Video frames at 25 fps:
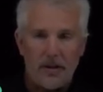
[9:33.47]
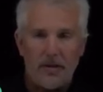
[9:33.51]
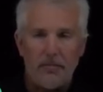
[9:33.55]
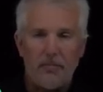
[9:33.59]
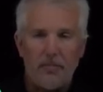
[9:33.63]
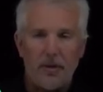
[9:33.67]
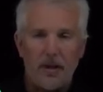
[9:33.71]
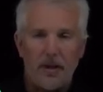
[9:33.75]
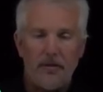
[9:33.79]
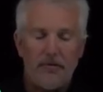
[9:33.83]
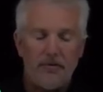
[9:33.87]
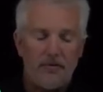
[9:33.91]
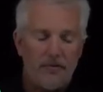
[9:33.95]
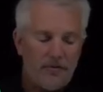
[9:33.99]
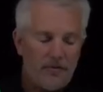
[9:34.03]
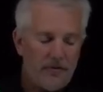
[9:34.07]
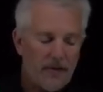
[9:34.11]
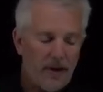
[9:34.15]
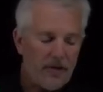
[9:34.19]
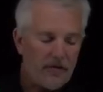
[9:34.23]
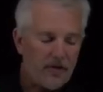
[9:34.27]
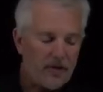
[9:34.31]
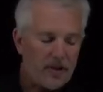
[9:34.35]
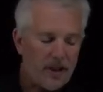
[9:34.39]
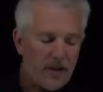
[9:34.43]
But if
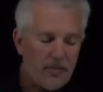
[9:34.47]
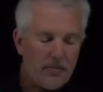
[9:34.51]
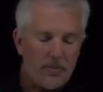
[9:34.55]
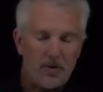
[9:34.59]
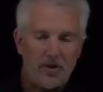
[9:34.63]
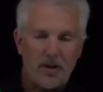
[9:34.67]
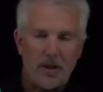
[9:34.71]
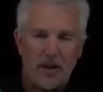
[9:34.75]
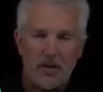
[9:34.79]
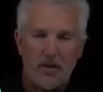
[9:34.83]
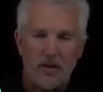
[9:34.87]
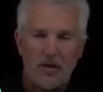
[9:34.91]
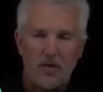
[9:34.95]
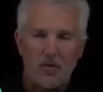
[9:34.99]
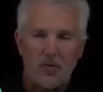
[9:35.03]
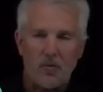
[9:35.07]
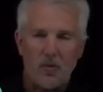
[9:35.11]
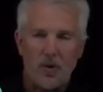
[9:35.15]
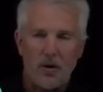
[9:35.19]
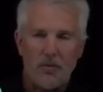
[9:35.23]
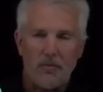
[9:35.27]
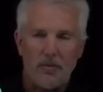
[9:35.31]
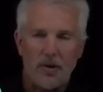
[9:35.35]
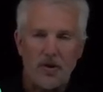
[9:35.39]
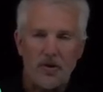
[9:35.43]
5 or 10% of those
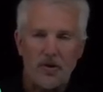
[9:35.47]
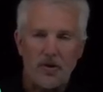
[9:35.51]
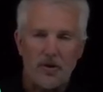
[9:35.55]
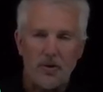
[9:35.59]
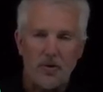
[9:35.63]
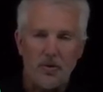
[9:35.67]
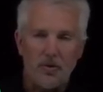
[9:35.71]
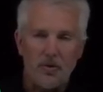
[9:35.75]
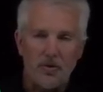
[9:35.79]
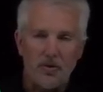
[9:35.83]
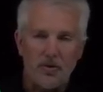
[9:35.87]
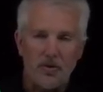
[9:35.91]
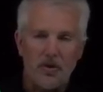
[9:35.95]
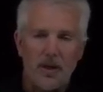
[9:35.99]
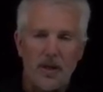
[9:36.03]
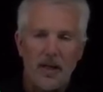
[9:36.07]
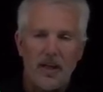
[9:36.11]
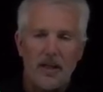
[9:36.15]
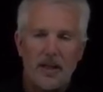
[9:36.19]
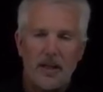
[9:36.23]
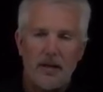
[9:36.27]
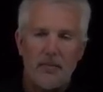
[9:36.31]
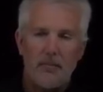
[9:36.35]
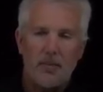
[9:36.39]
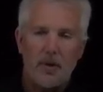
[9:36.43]
water molecules
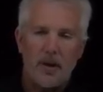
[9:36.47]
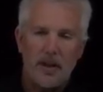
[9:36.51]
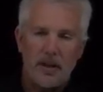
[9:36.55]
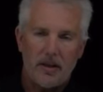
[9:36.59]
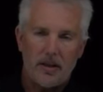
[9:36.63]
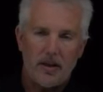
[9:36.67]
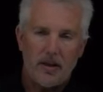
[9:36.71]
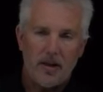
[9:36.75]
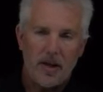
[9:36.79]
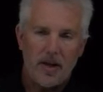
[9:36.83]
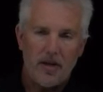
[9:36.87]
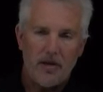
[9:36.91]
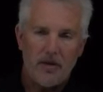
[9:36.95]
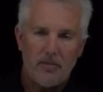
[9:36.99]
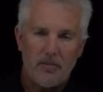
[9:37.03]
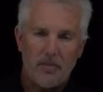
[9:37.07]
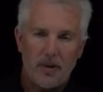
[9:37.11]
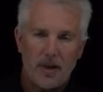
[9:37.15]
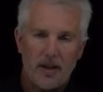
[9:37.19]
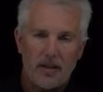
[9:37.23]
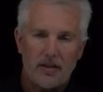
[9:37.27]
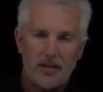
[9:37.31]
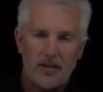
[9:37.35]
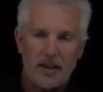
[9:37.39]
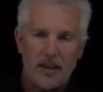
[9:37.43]
can break their hydrogen
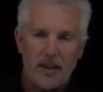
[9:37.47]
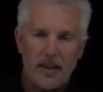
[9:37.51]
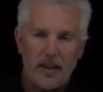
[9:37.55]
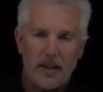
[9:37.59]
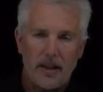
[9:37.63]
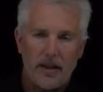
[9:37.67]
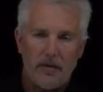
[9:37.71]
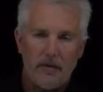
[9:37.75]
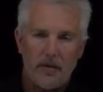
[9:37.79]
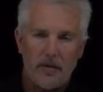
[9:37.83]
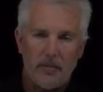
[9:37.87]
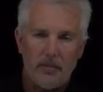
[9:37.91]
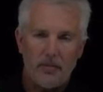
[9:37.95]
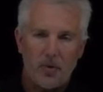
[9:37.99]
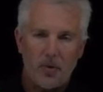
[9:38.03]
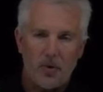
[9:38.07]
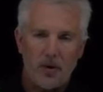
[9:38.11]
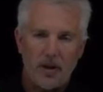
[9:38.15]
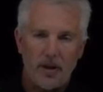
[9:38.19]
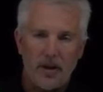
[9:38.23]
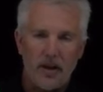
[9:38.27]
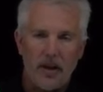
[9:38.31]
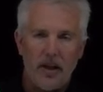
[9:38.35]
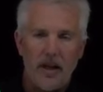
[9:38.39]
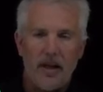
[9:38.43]
bonds at any given
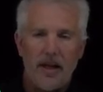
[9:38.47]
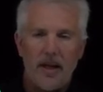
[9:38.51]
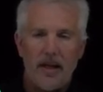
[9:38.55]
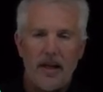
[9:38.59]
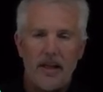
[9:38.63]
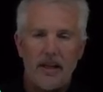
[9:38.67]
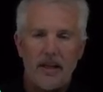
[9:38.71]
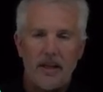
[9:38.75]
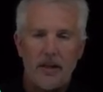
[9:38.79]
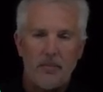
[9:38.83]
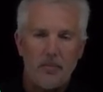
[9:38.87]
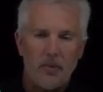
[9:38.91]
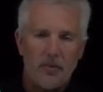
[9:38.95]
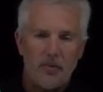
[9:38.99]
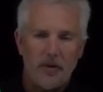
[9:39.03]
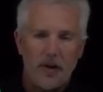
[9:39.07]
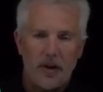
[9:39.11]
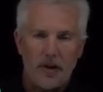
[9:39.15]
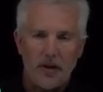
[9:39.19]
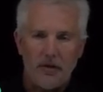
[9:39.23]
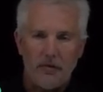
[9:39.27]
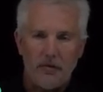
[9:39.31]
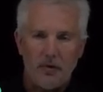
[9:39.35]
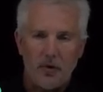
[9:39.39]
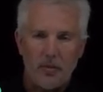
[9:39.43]
point and then move
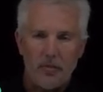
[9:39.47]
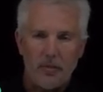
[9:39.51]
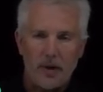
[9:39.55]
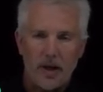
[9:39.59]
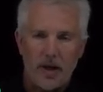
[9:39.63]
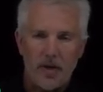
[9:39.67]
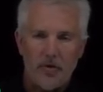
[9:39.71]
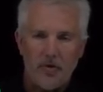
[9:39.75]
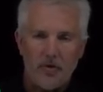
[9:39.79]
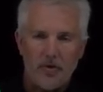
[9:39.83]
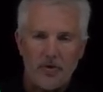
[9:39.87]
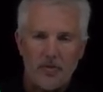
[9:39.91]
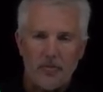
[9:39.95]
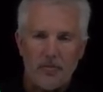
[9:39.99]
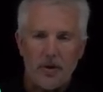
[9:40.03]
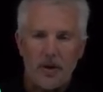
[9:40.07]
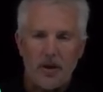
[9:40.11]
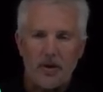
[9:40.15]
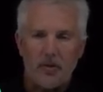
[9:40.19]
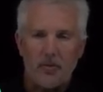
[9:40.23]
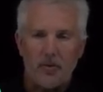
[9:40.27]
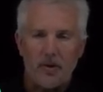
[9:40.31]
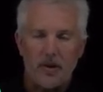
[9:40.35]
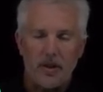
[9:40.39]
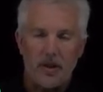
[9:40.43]
on to form a hydrogen
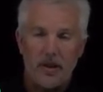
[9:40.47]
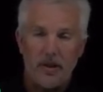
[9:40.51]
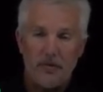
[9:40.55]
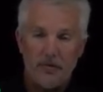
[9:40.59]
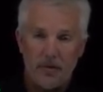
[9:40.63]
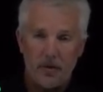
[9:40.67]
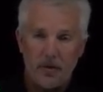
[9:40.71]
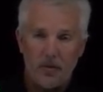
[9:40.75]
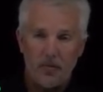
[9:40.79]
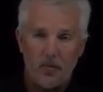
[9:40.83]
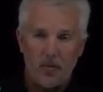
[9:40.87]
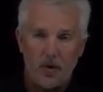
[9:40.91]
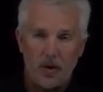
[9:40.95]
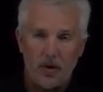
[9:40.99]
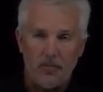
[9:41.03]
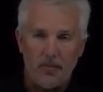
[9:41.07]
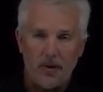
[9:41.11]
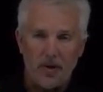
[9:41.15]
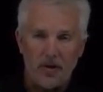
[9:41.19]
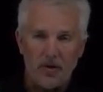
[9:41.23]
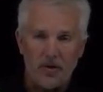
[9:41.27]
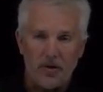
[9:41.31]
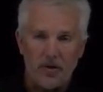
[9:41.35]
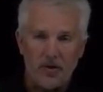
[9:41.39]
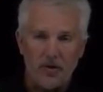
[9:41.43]
bond with a different water
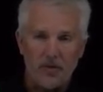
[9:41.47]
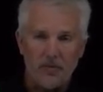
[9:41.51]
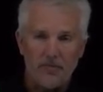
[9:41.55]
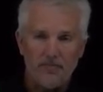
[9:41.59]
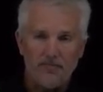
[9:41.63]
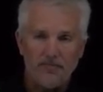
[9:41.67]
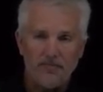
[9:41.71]
molecule,